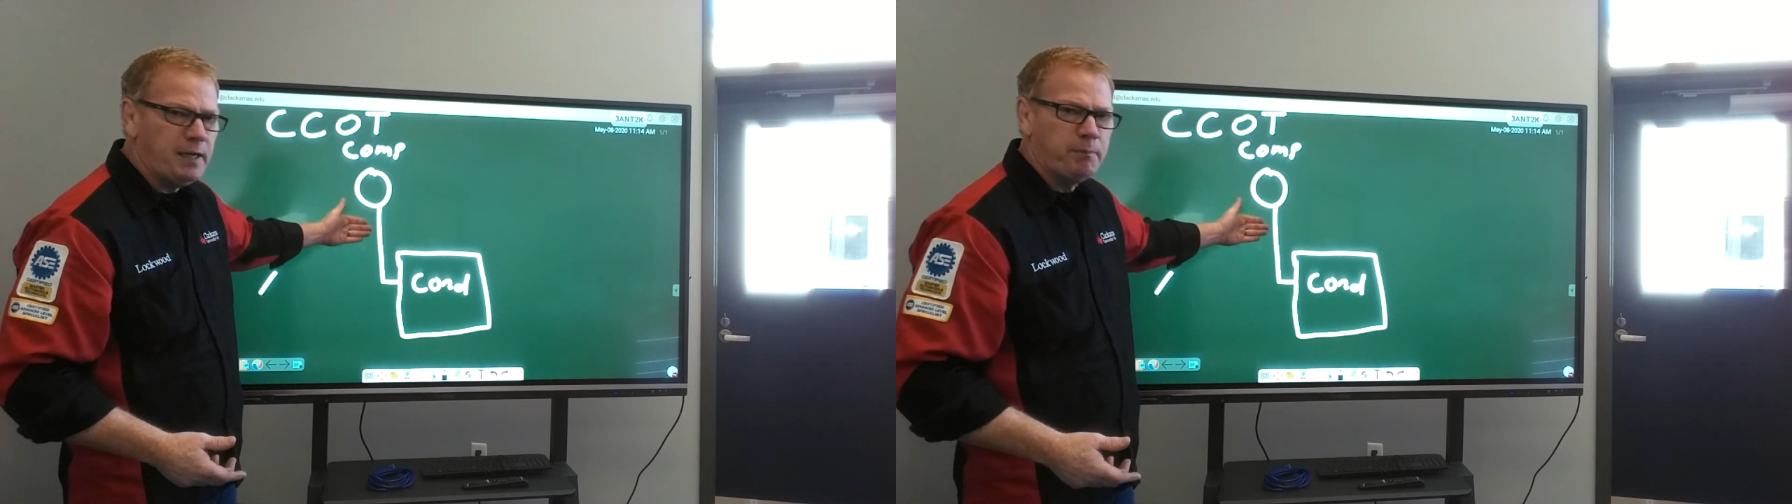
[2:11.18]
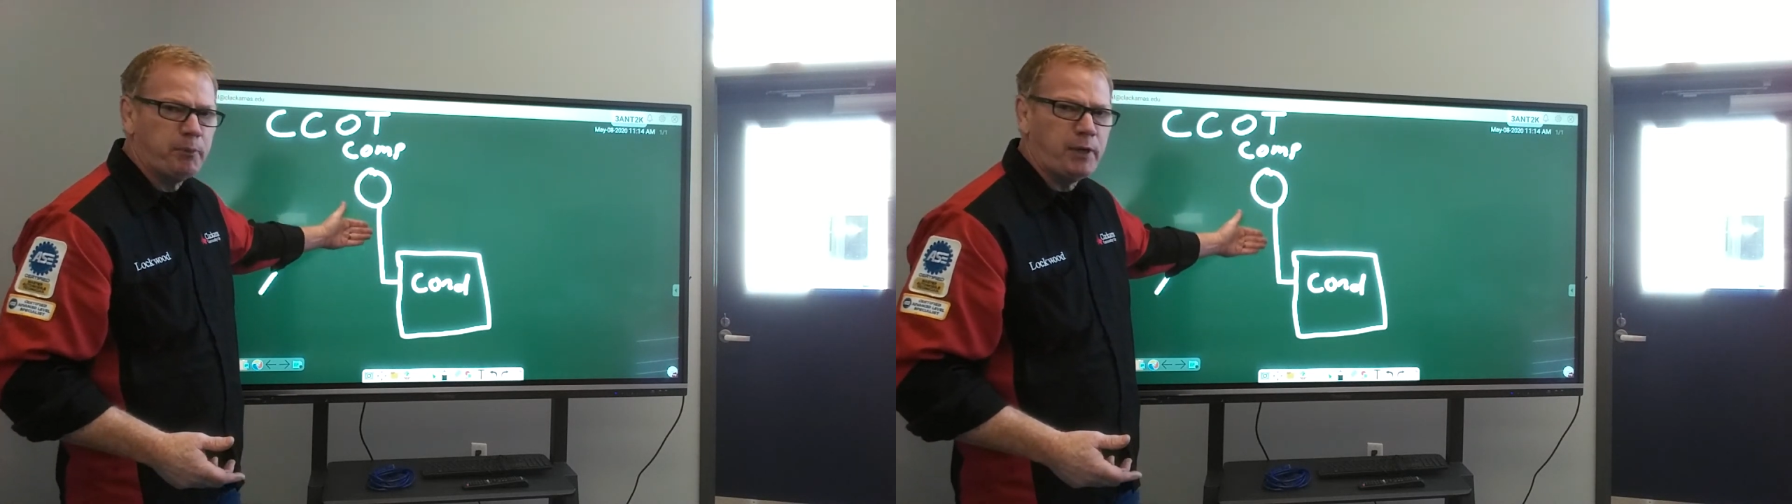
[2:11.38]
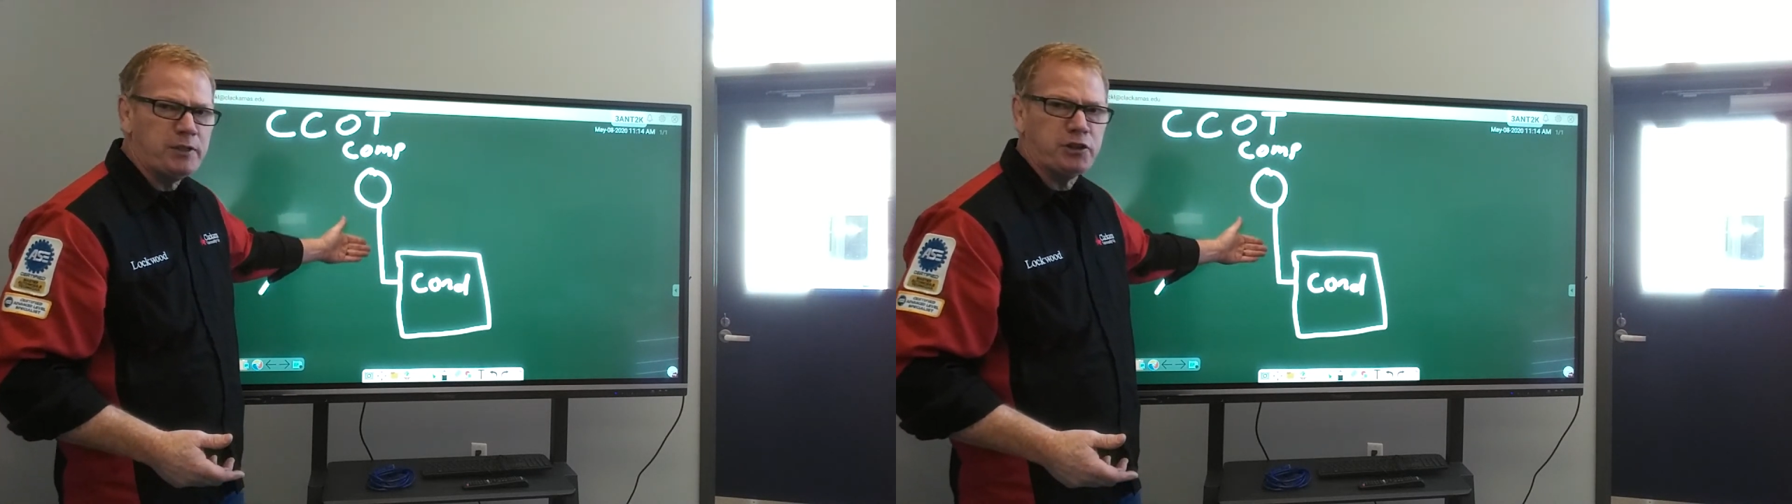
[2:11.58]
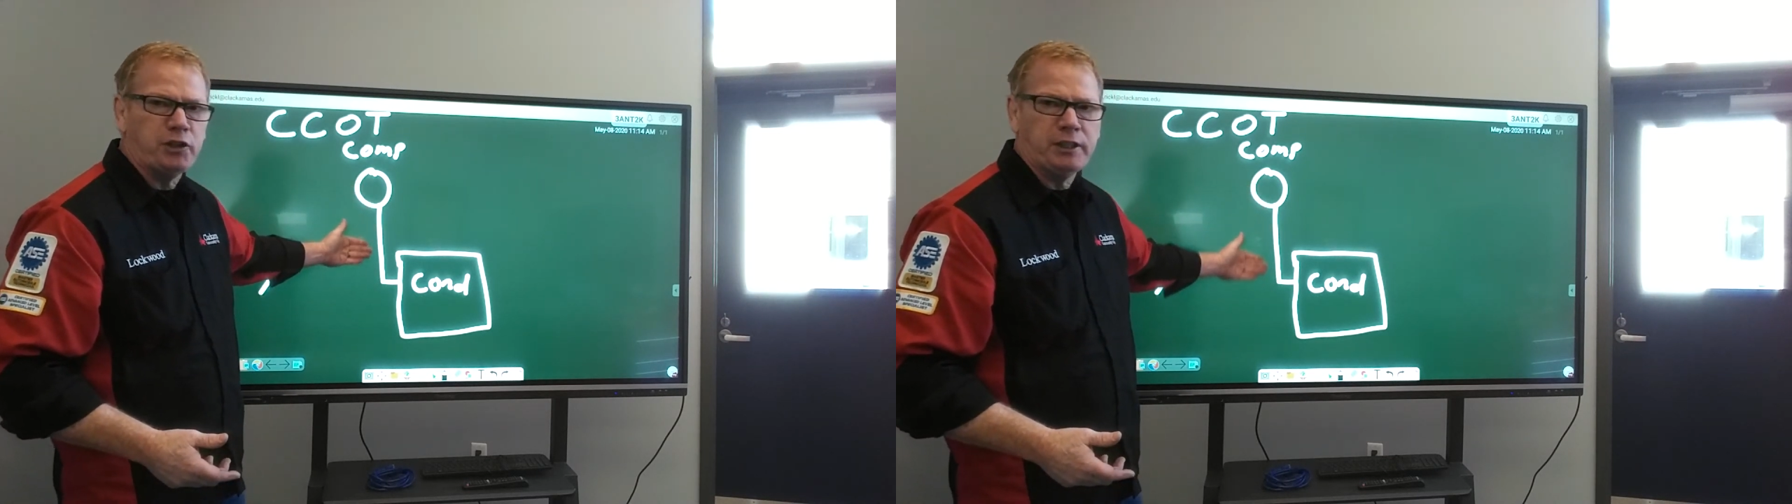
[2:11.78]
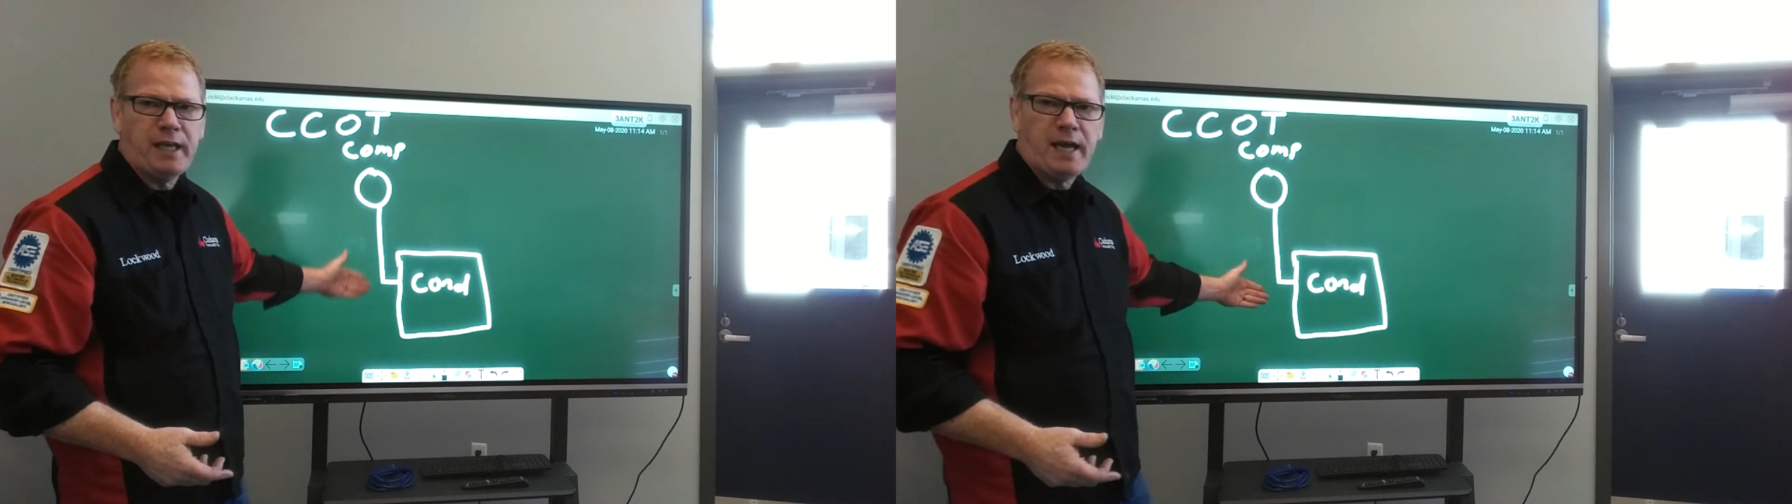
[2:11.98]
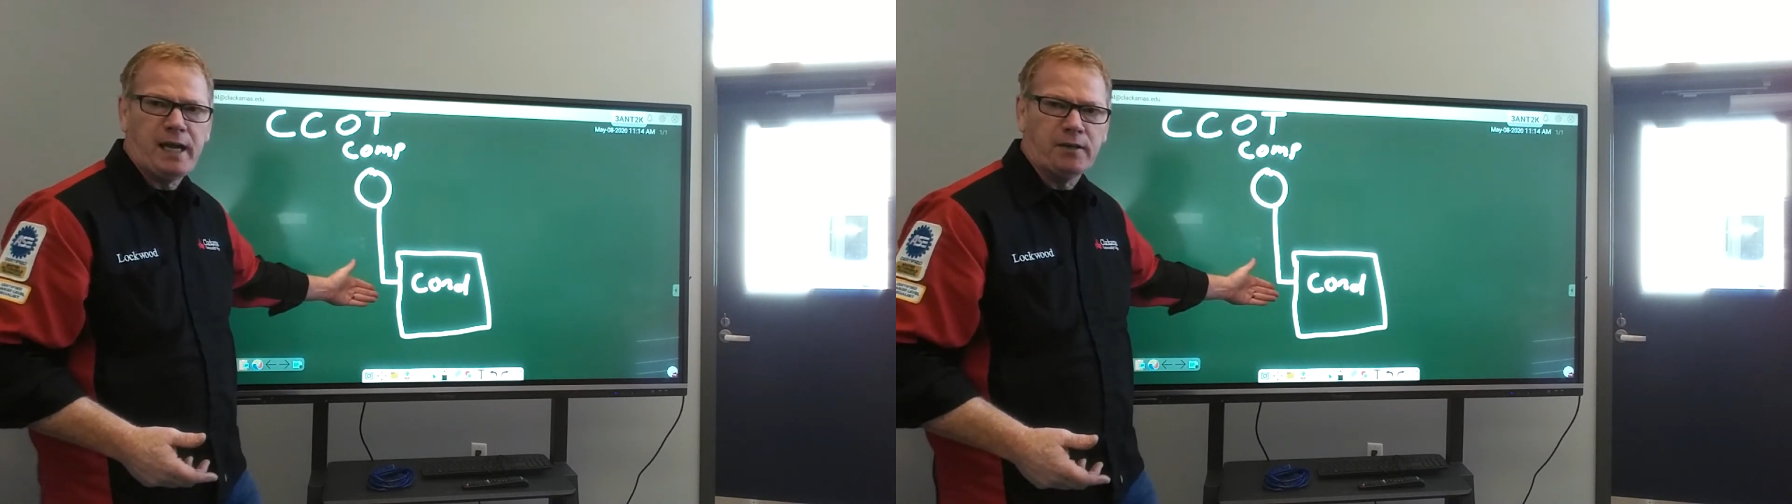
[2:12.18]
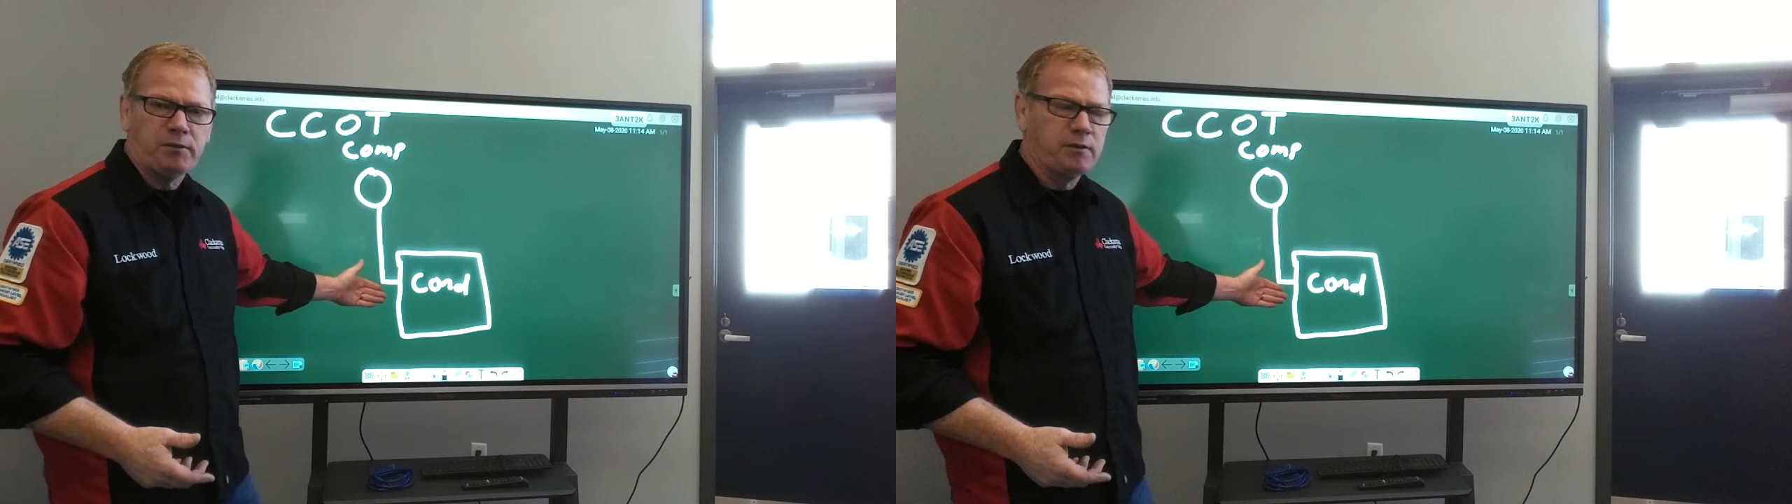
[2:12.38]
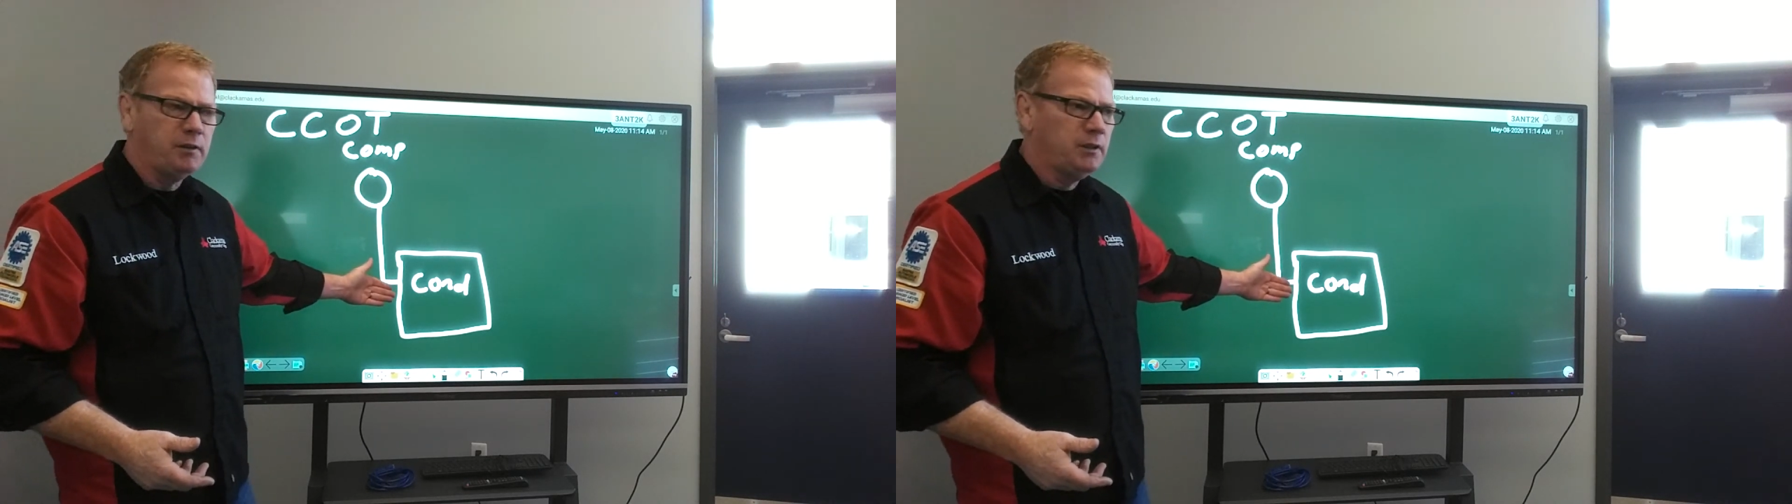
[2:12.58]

pressure gas